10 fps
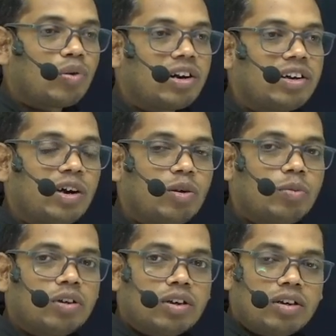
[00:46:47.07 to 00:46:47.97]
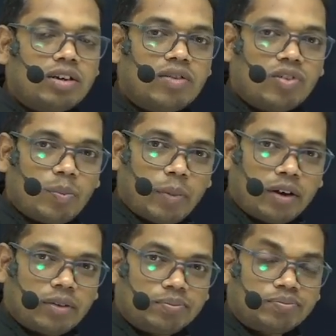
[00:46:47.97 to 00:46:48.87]
related to
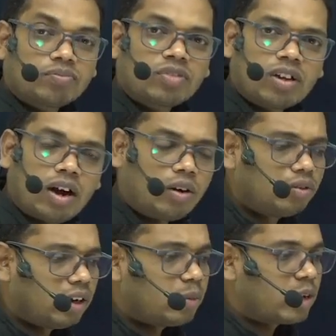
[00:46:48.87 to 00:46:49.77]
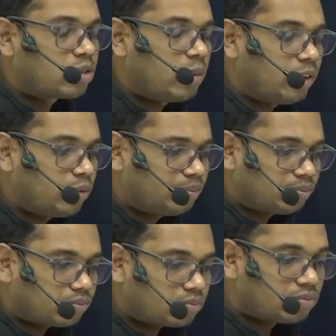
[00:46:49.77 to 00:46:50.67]
development. How? Let me explain you.
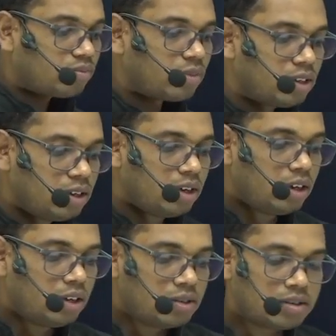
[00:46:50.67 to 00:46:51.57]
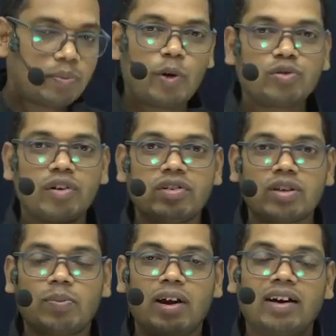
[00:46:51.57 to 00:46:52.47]
Suppose there is
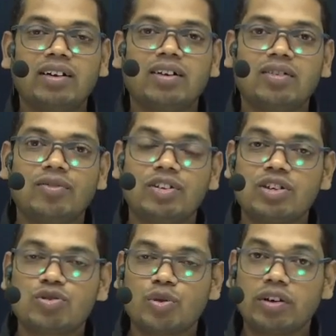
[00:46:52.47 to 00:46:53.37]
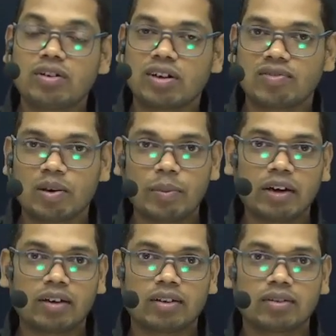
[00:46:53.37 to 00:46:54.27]
a plant which is showing
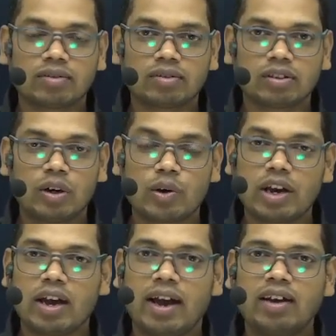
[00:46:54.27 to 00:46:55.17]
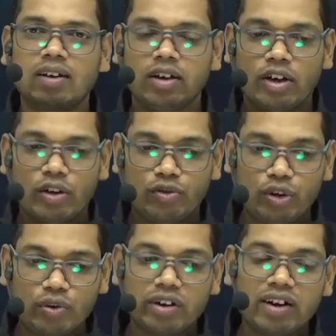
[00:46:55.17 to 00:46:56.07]
development. Okay, and
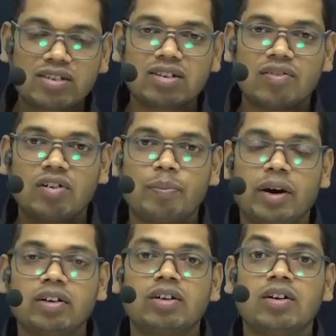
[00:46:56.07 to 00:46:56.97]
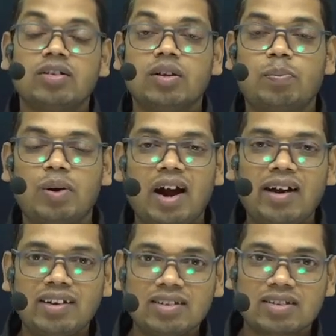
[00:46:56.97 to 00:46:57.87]
during its development, the
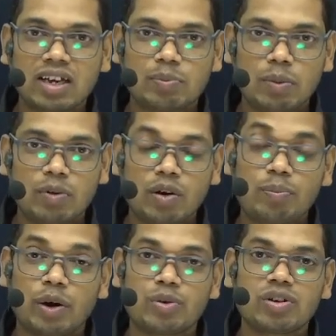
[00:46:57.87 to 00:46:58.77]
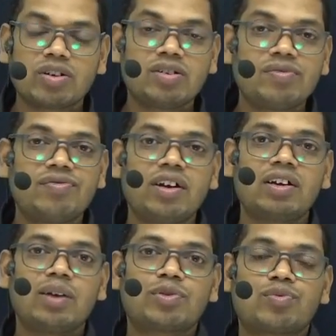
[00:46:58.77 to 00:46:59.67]
plant is capable of producing different
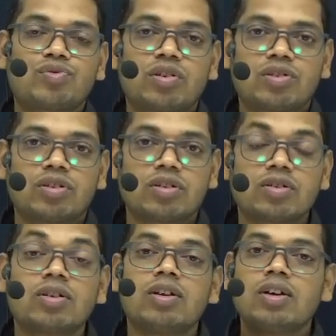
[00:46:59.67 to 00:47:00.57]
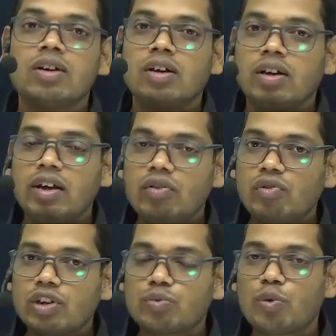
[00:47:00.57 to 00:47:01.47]
types of structures in
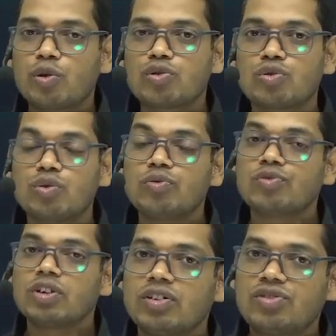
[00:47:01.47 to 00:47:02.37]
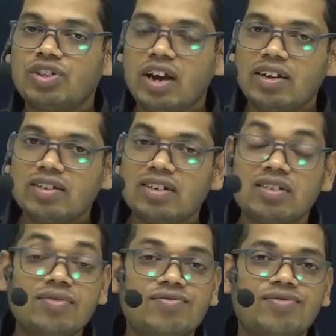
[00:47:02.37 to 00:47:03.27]
response to change in
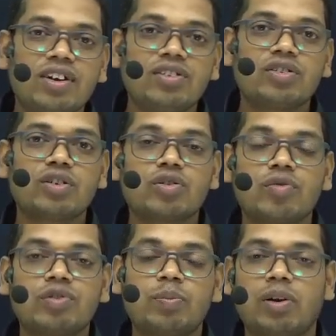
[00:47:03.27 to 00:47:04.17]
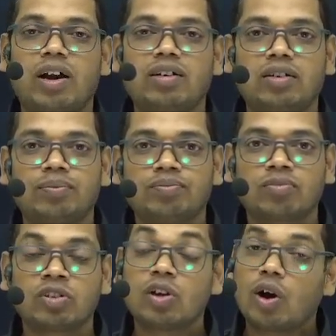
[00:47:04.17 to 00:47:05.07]
the phases of the plant
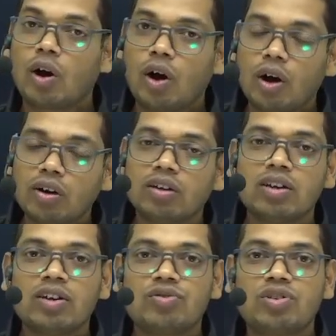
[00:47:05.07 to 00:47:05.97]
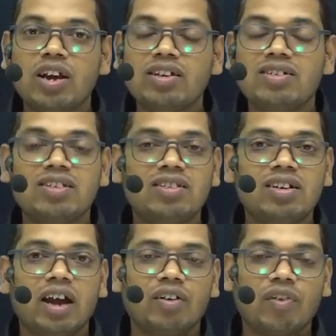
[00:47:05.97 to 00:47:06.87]
or change in
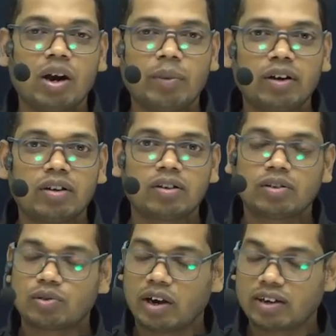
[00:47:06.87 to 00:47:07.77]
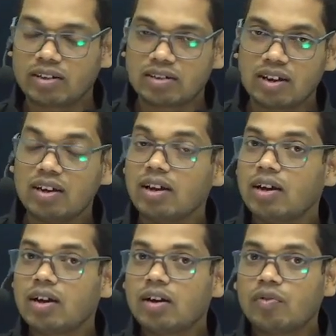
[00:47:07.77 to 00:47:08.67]
the environment. So I can say
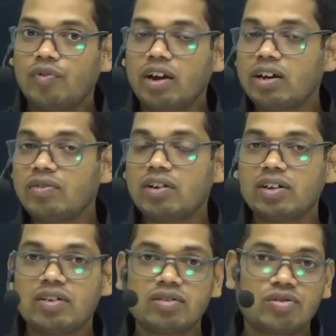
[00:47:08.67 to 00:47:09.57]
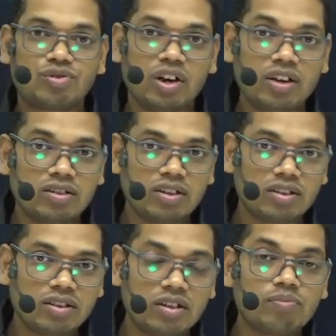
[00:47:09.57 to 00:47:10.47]
whenever there is a change
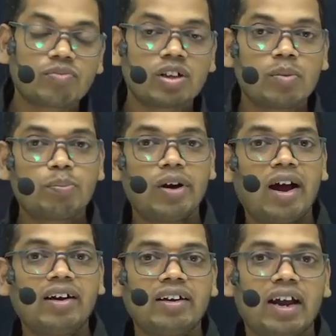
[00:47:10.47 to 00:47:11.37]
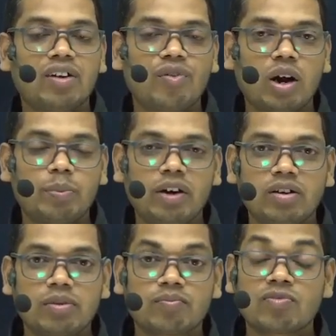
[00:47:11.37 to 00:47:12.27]
in the plant
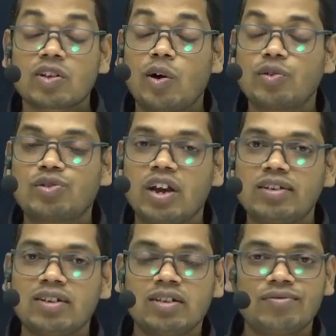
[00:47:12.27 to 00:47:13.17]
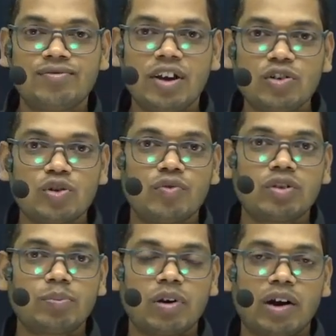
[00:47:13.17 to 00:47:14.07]
environment or change in the phase of
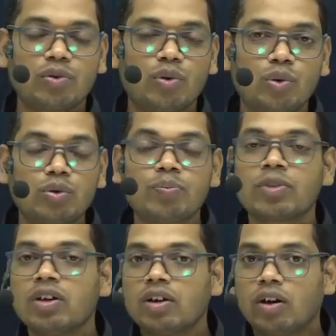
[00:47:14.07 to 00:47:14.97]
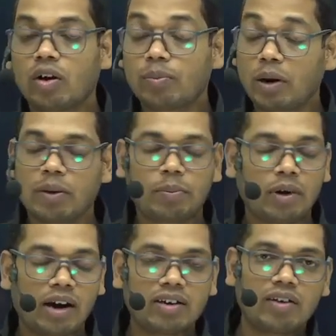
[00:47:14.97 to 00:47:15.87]
the plant growth or
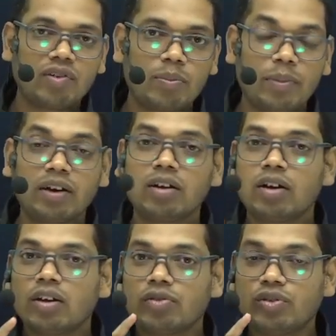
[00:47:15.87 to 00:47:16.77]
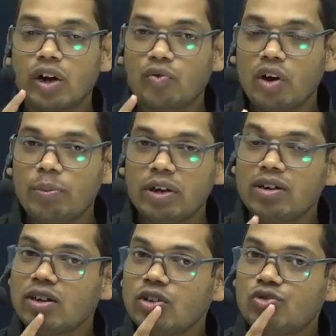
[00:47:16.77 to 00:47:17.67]
plant development, there will
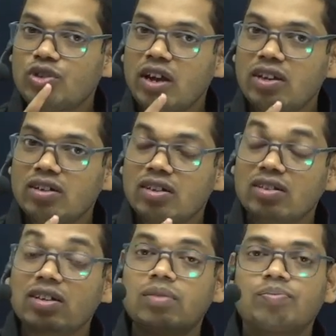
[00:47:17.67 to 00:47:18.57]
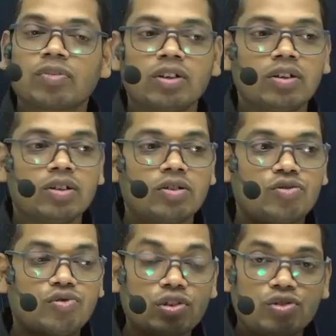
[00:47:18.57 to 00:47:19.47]
be change in the
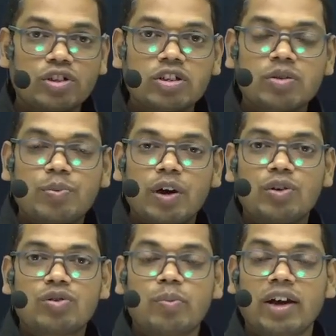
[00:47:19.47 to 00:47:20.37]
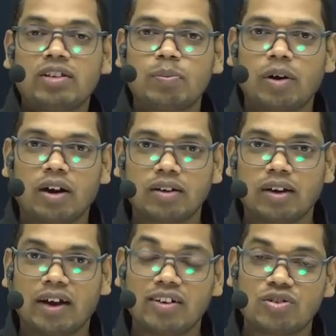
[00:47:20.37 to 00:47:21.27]
structures produced by the plant,
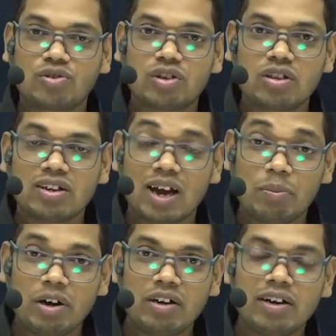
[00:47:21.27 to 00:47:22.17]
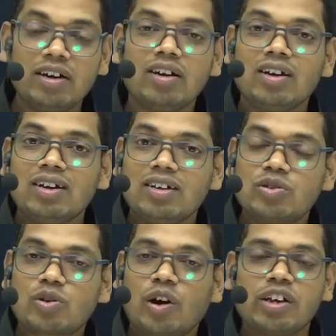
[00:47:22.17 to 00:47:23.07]
and such ability
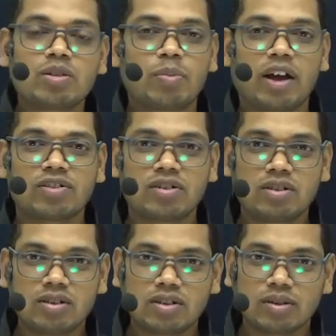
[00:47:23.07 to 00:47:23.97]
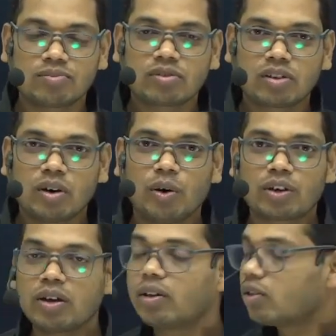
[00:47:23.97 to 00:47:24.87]
is called as plasticity.
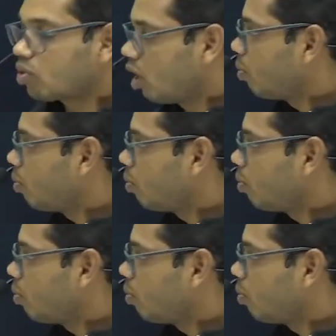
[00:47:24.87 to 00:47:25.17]
Okay, so let